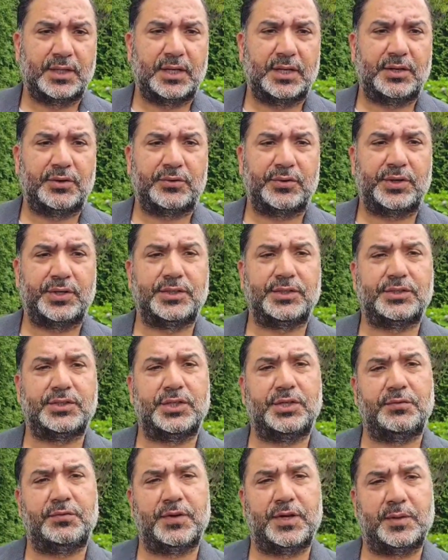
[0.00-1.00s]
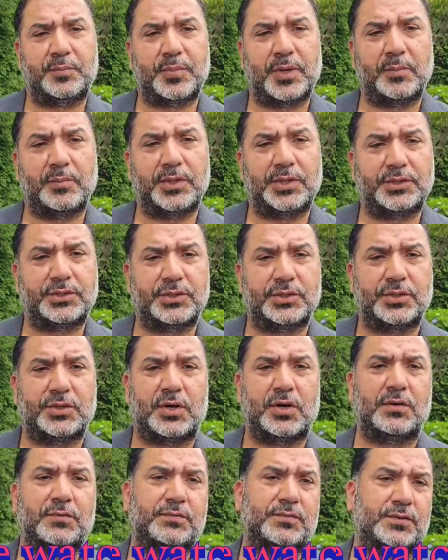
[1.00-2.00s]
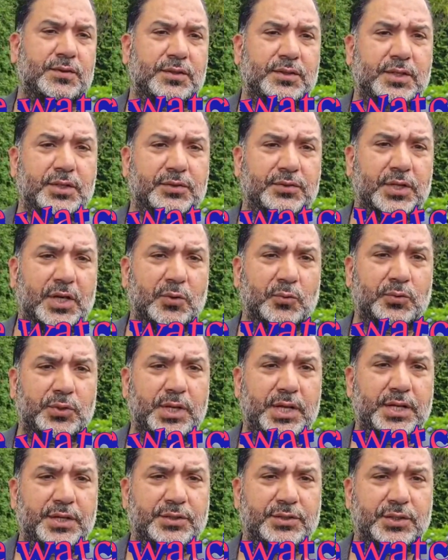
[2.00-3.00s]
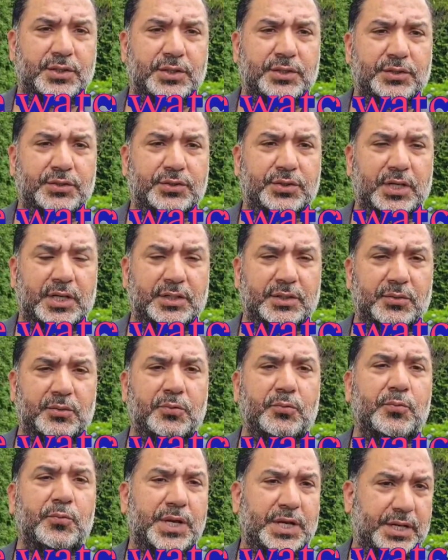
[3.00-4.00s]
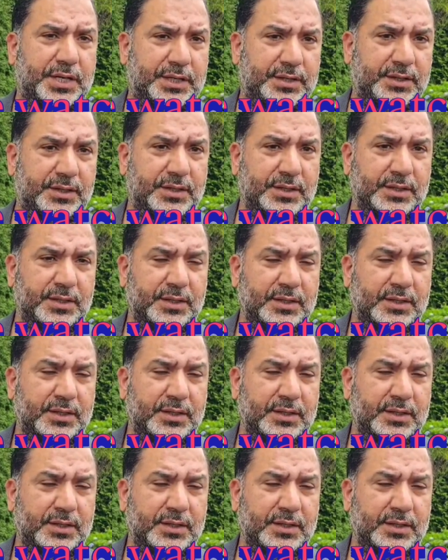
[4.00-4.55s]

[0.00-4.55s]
Editor-in-Chief and publisher of the South Asian Insider Weekly.